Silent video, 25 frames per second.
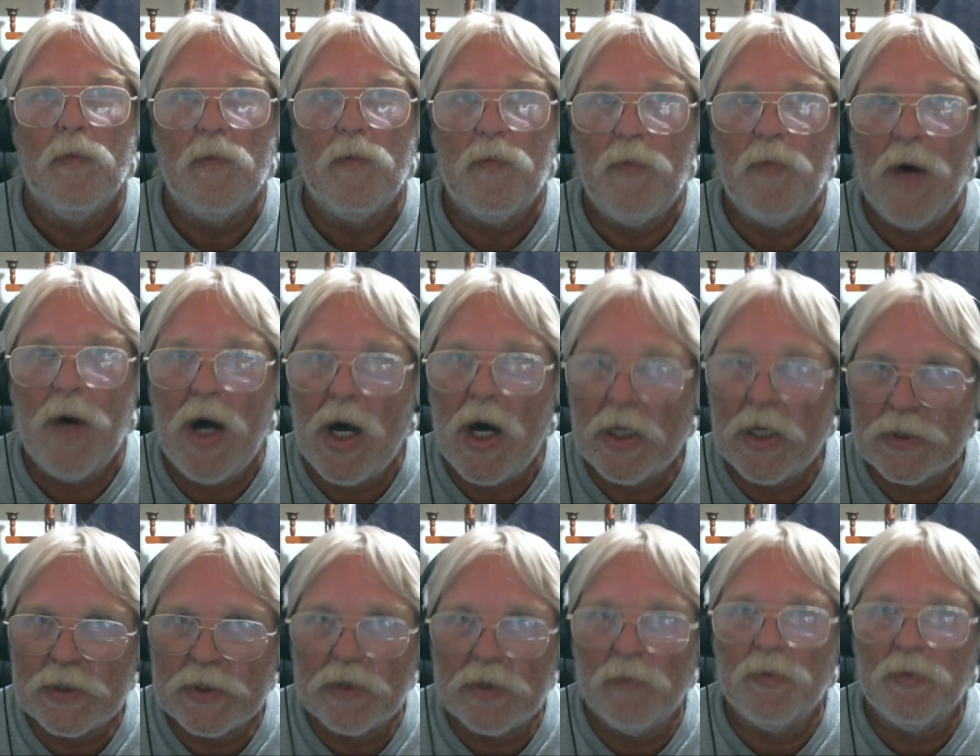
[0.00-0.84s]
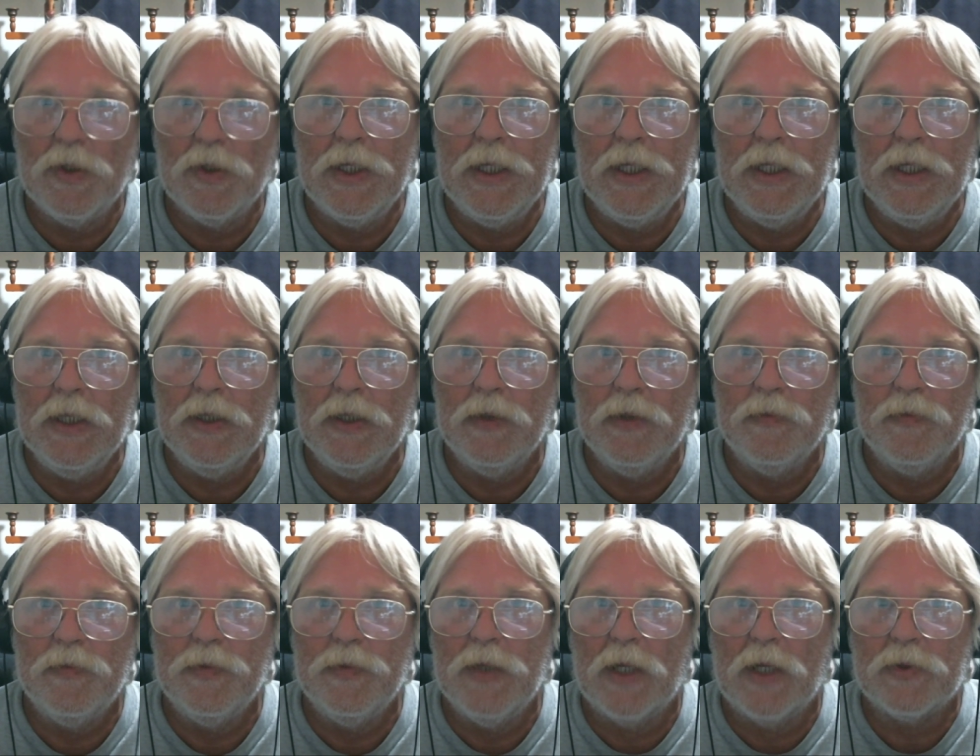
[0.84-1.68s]
Possibly
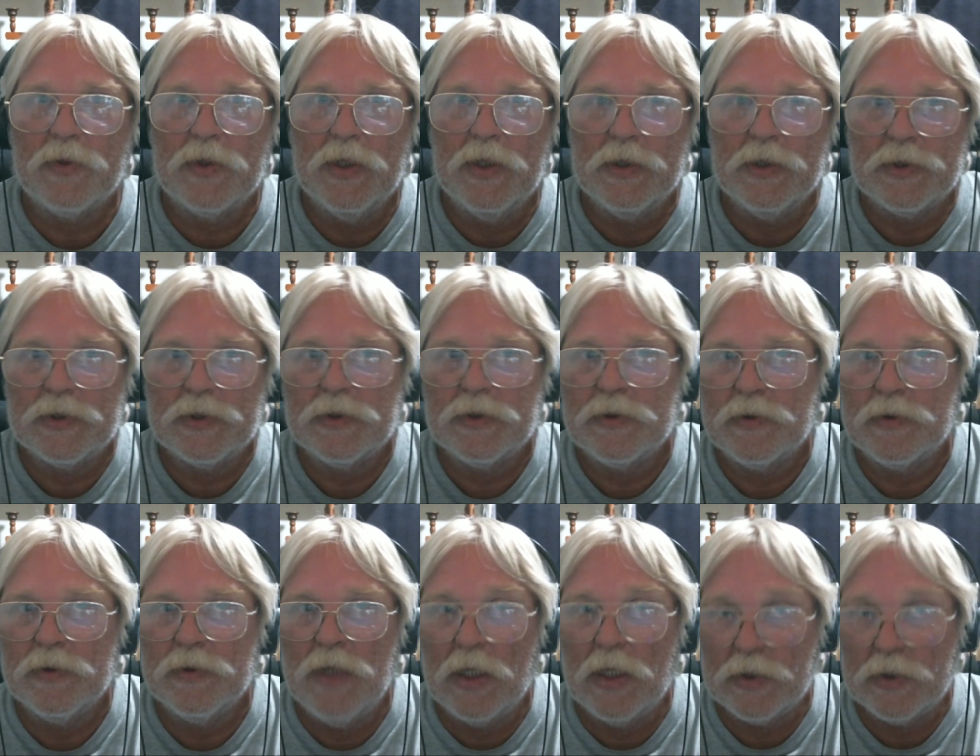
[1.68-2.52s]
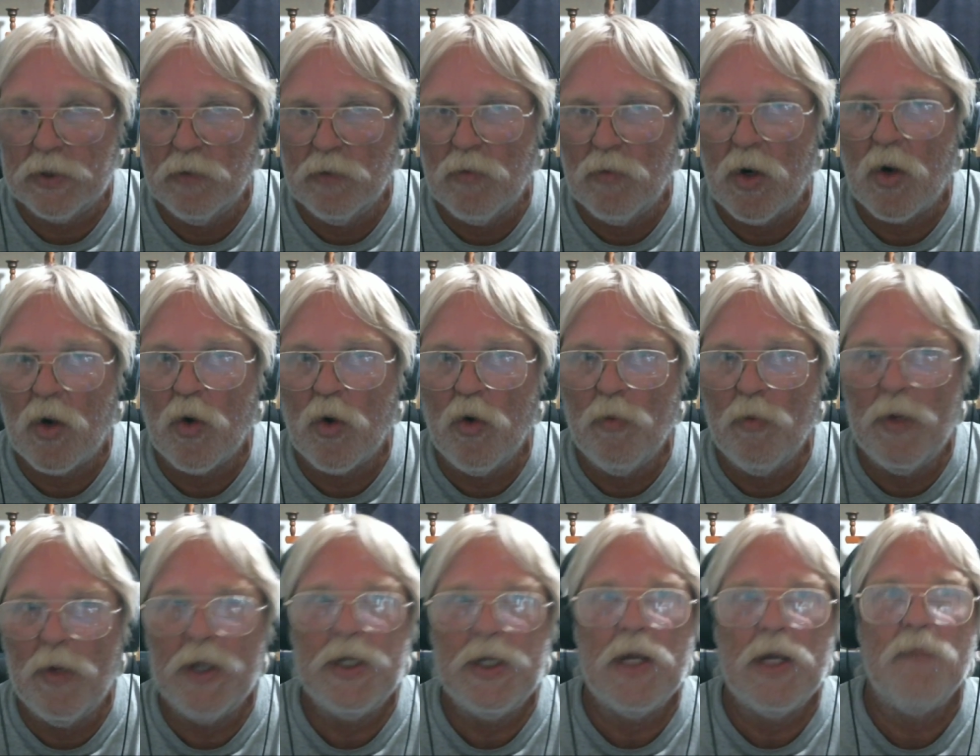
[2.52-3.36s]
not this, not tomorrow
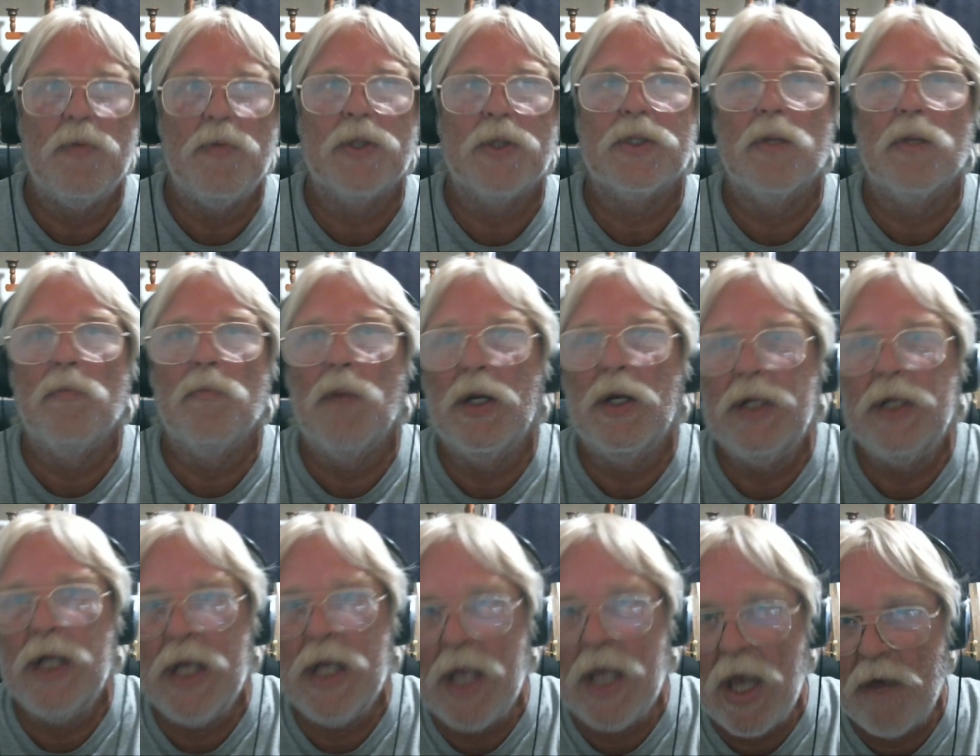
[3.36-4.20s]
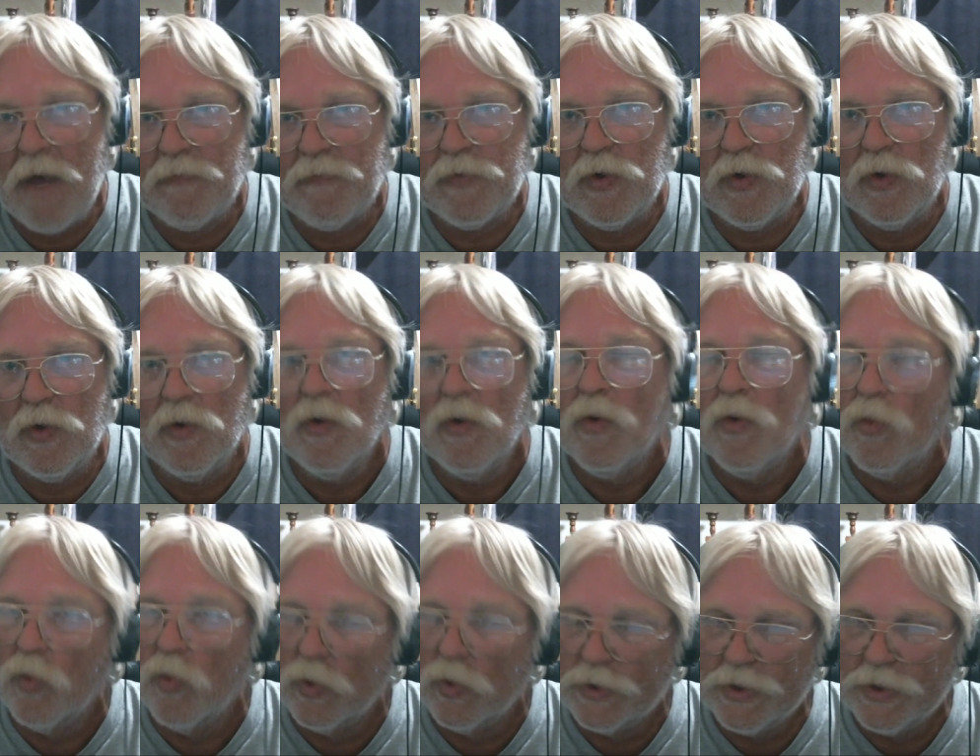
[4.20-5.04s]
Monday, but the Monday after.
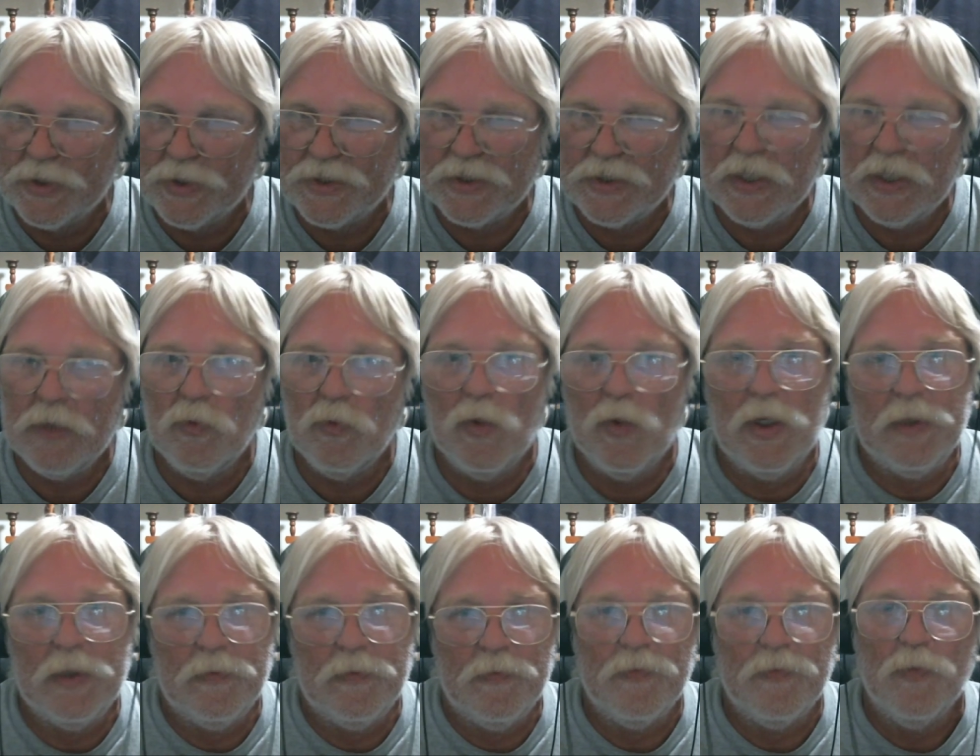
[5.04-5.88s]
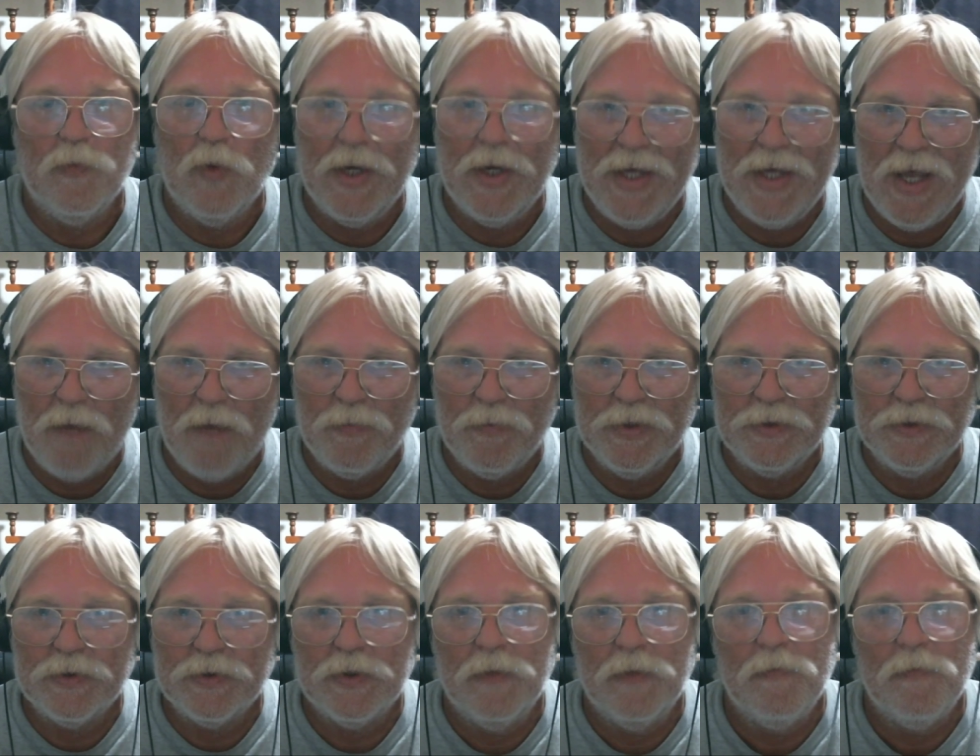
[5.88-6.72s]
We'll just see what, what
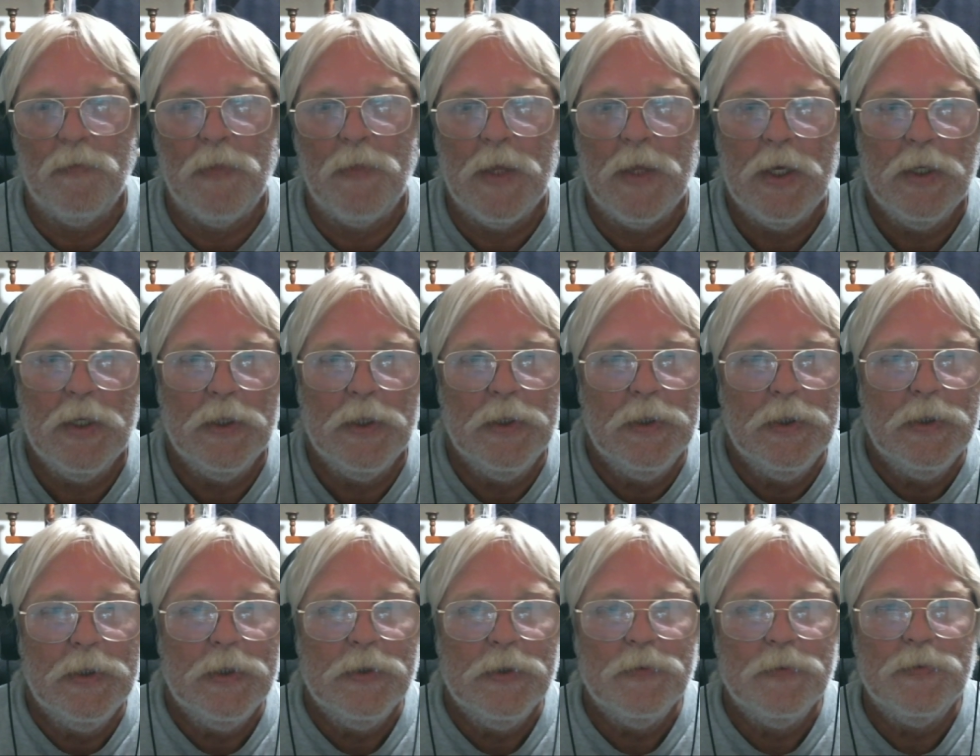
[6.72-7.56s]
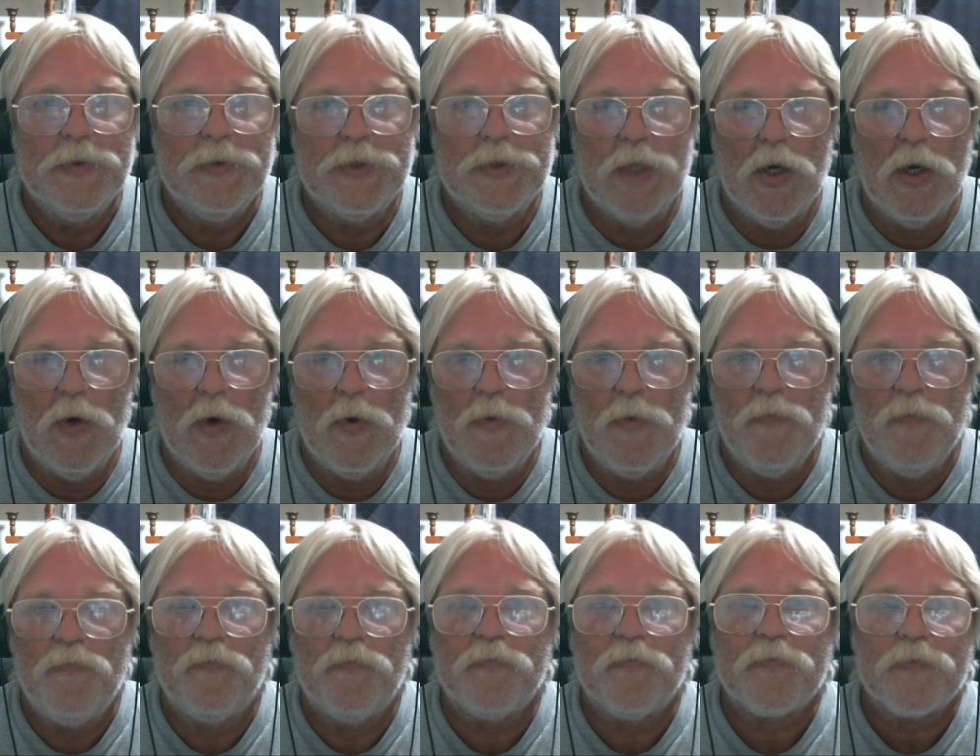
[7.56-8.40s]
happens. So,
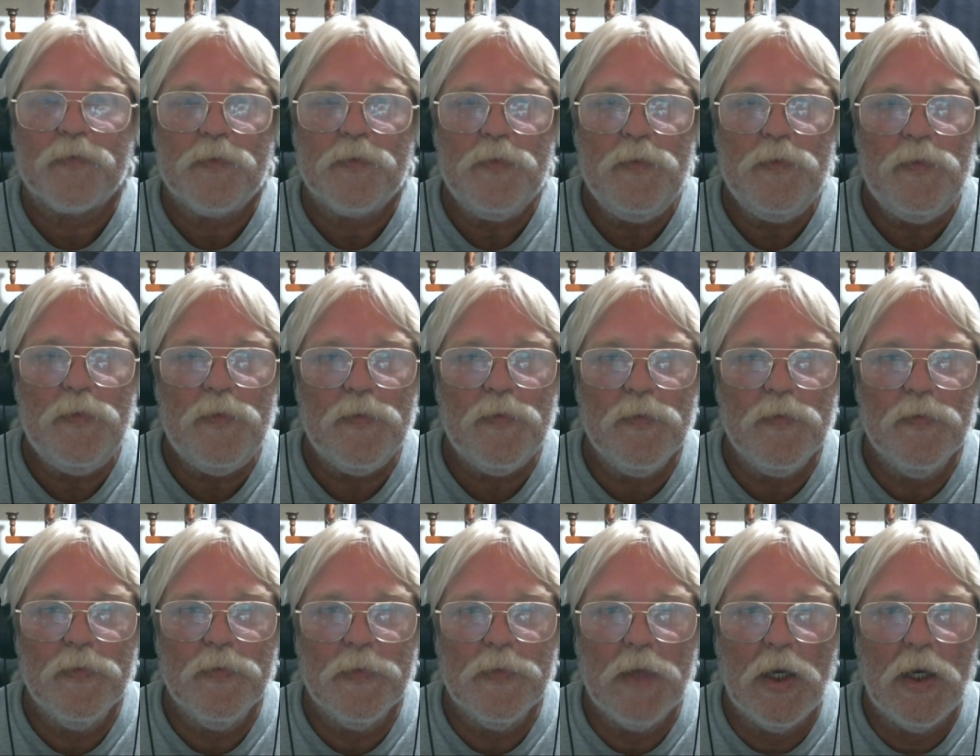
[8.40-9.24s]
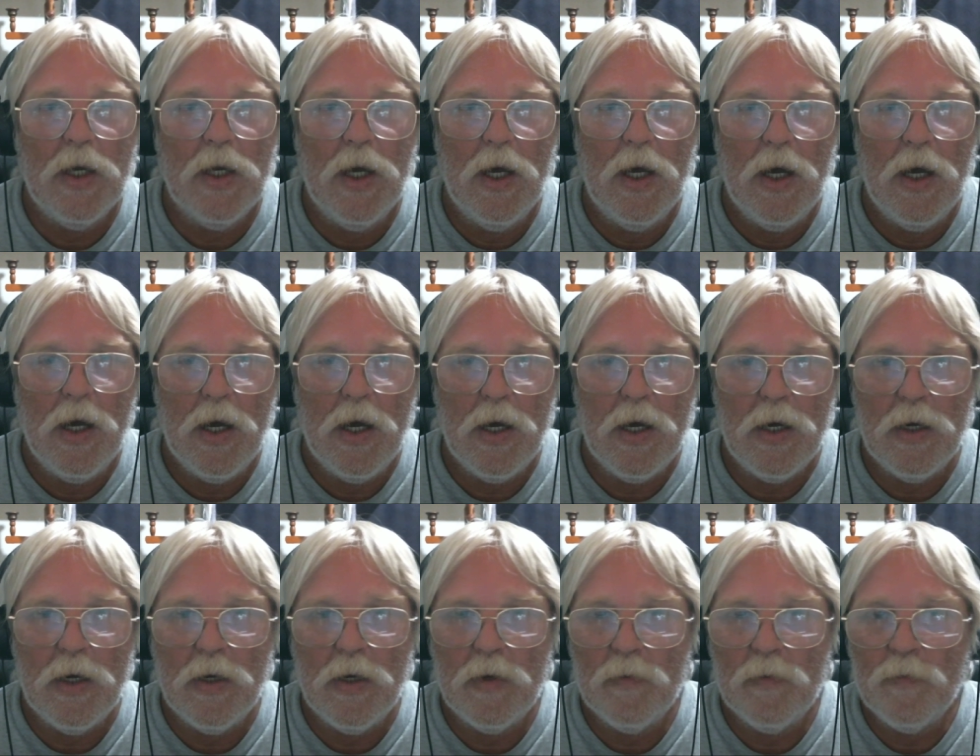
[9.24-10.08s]

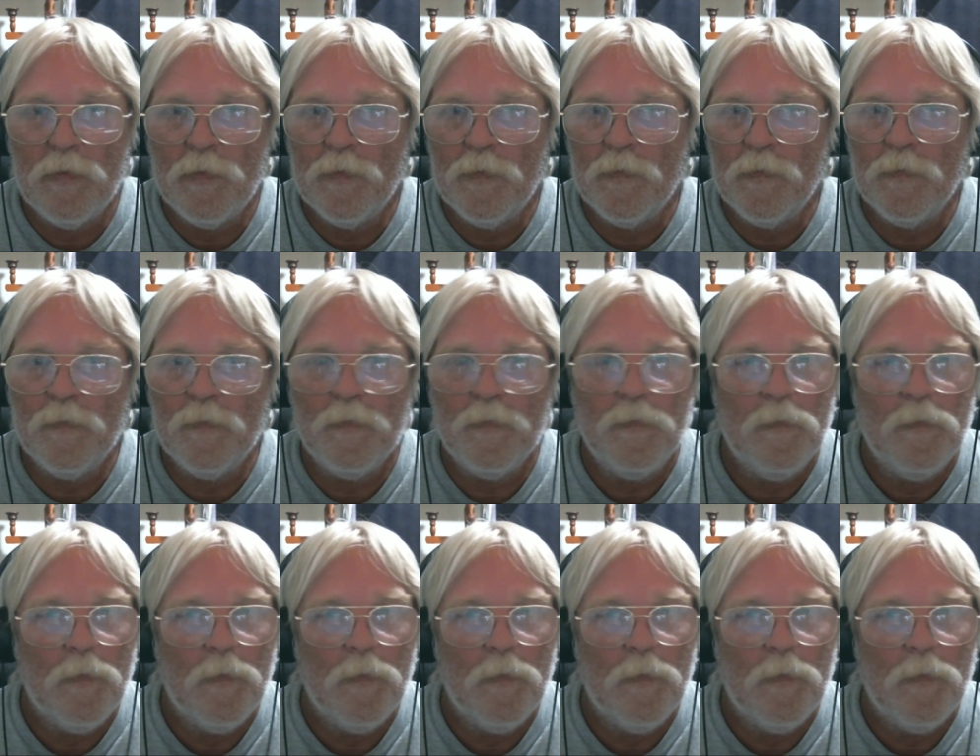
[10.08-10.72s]
um,